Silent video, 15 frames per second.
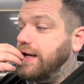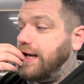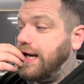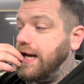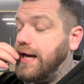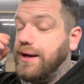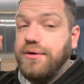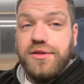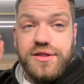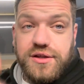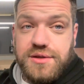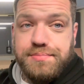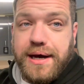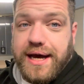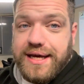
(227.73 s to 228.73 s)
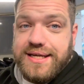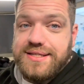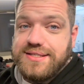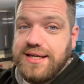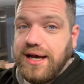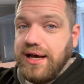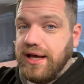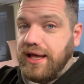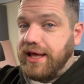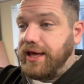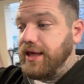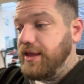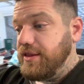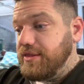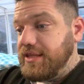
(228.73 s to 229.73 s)
The other part is
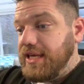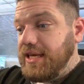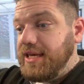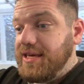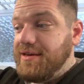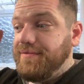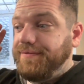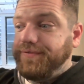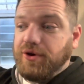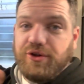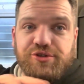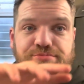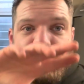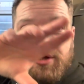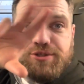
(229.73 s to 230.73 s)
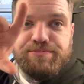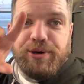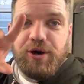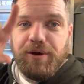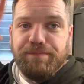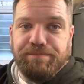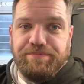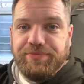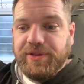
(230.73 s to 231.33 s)
the Forge Motorsport